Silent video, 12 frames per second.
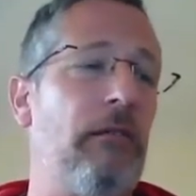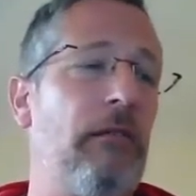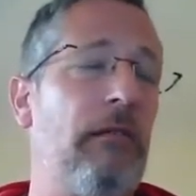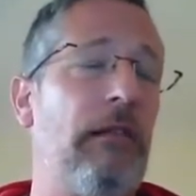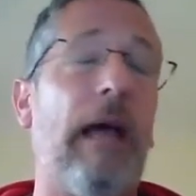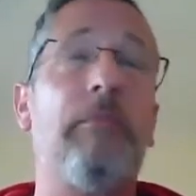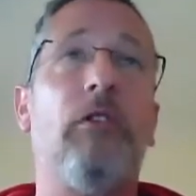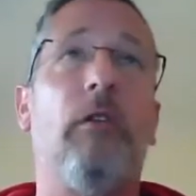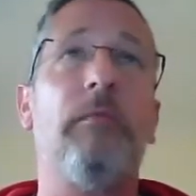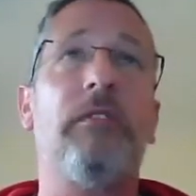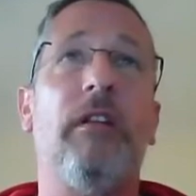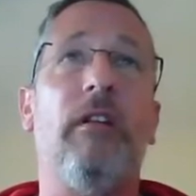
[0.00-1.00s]

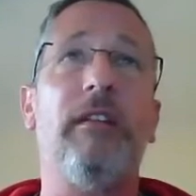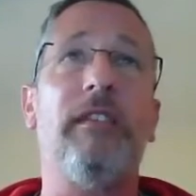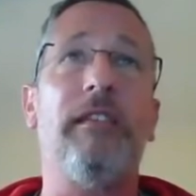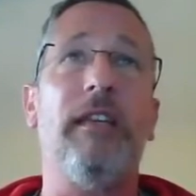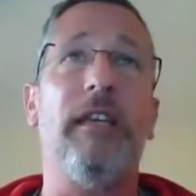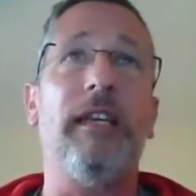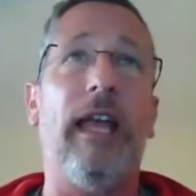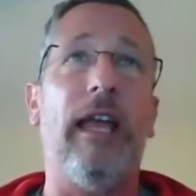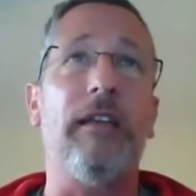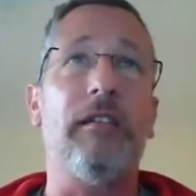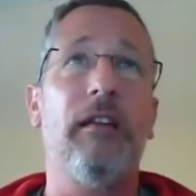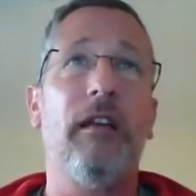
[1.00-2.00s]
laptops and ICT kit
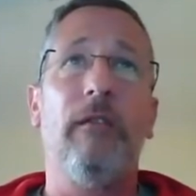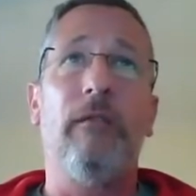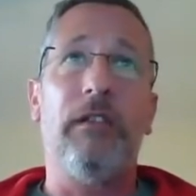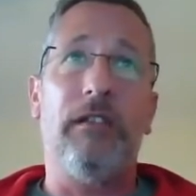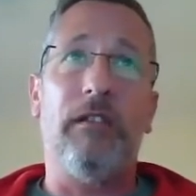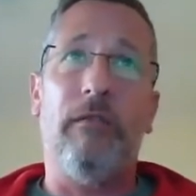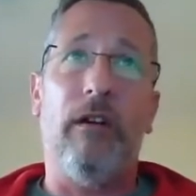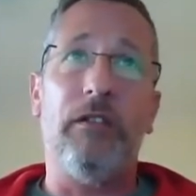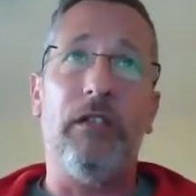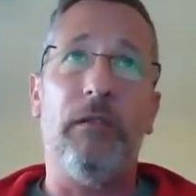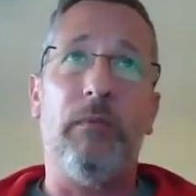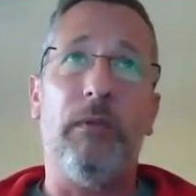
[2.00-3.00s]
for
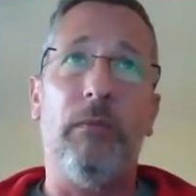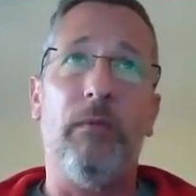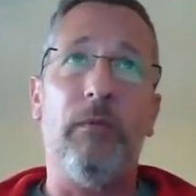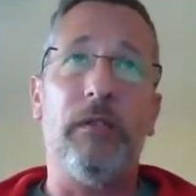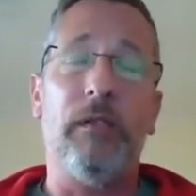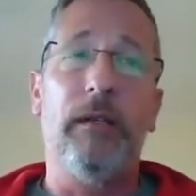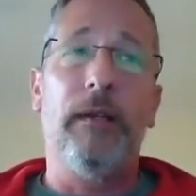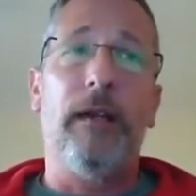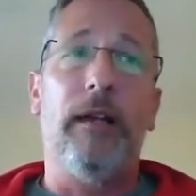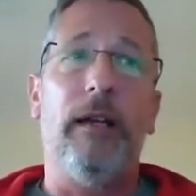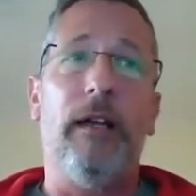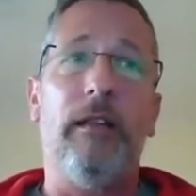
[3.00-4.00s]
disadvantaged pupils
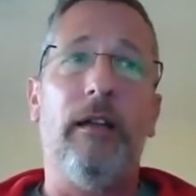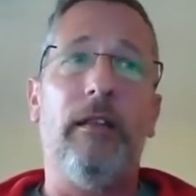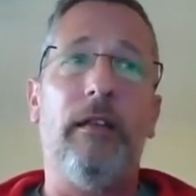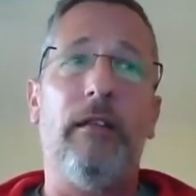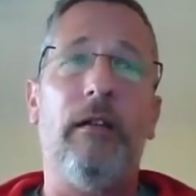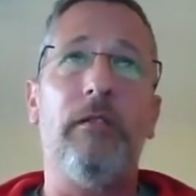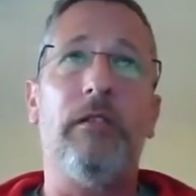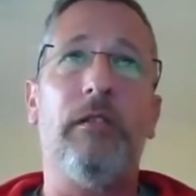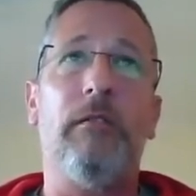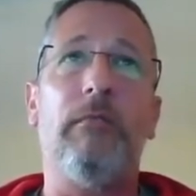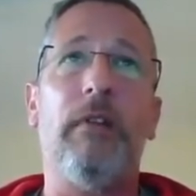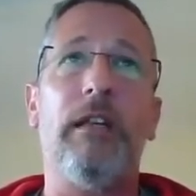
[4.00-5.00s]
and those that are at
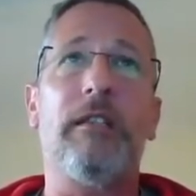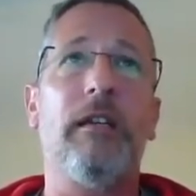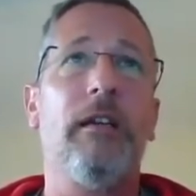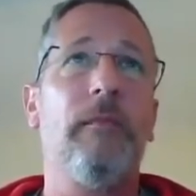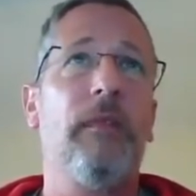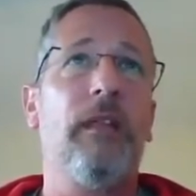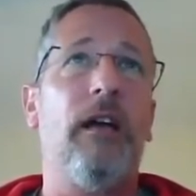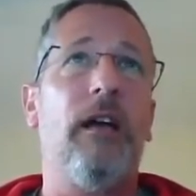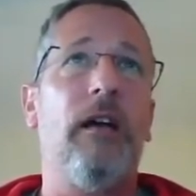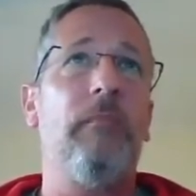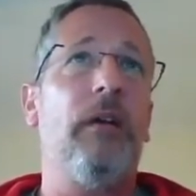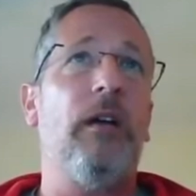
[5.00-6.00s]
risk.
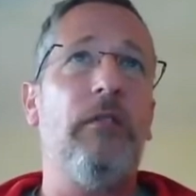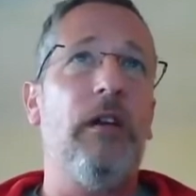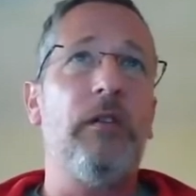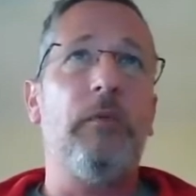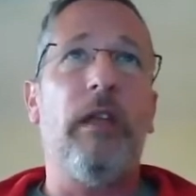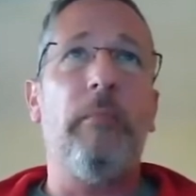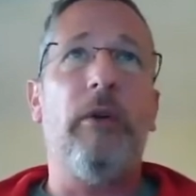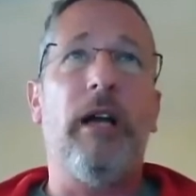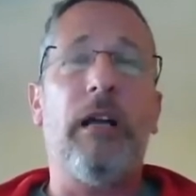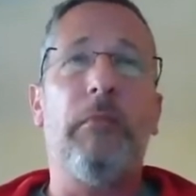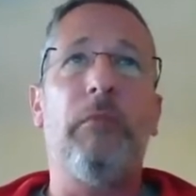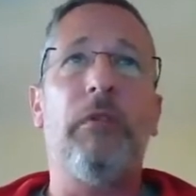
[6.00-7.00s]
Who knows what they might come
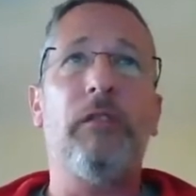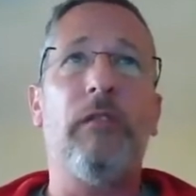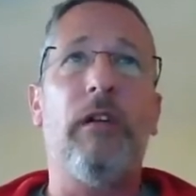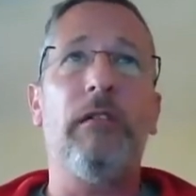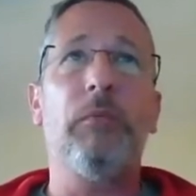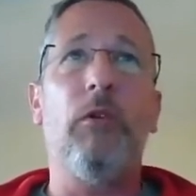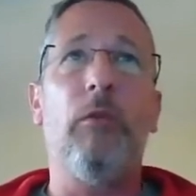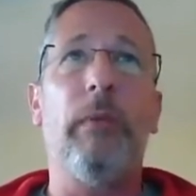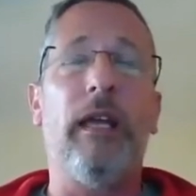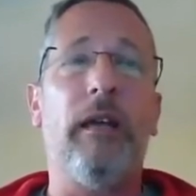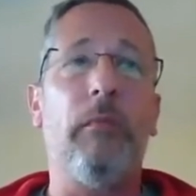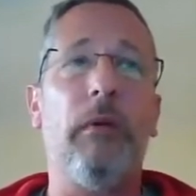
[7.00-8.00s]
up with as far as
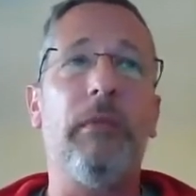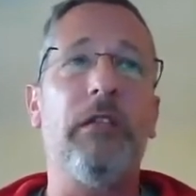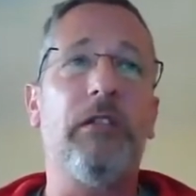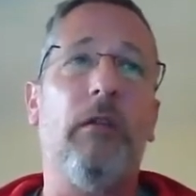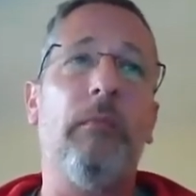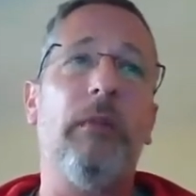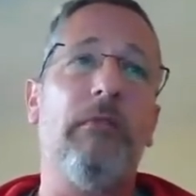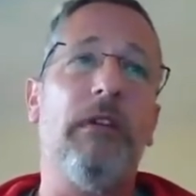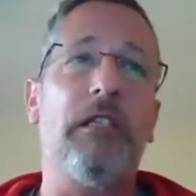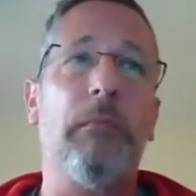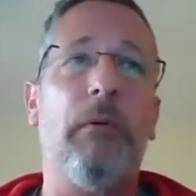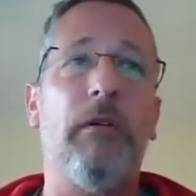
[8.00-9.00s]
well-being by the time we reach the
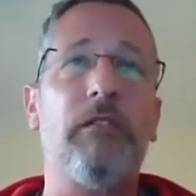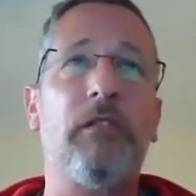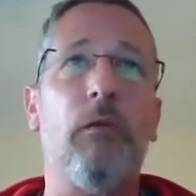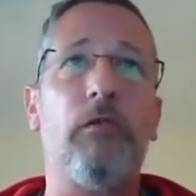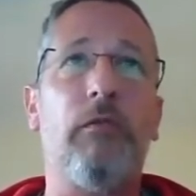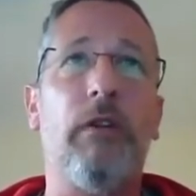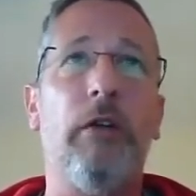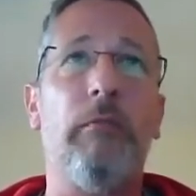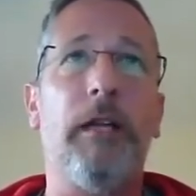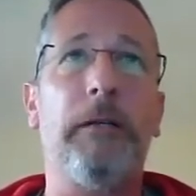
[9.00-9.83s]
point of schools reopening.